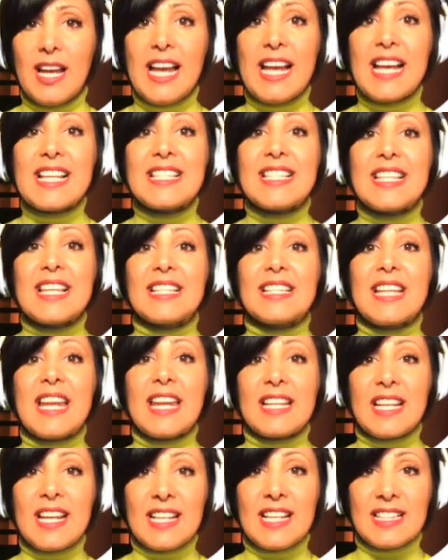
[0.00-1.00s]
is the
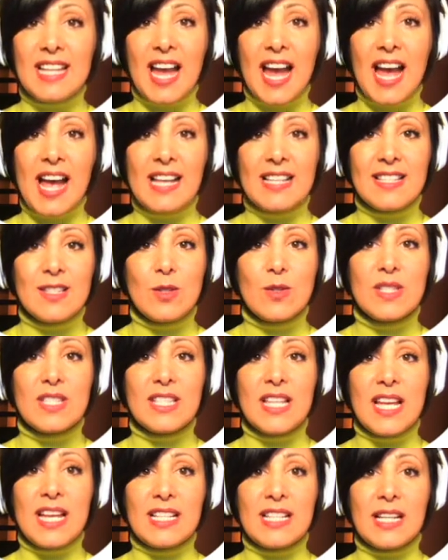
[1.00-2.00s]
data it has to
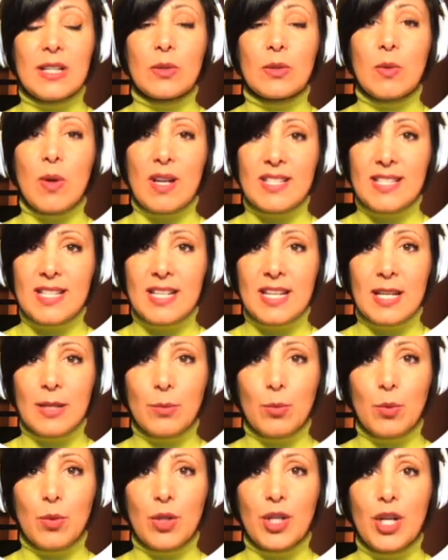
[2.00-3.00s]
send across the
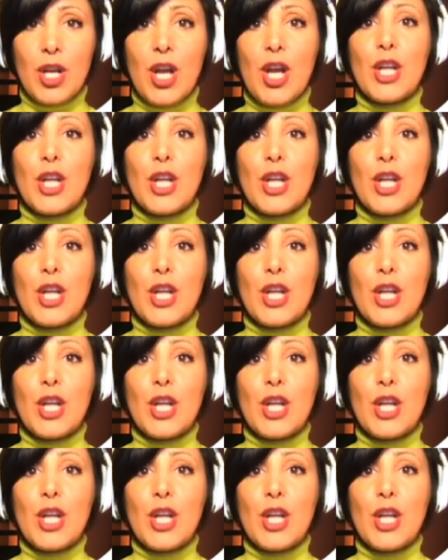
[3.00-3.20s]
network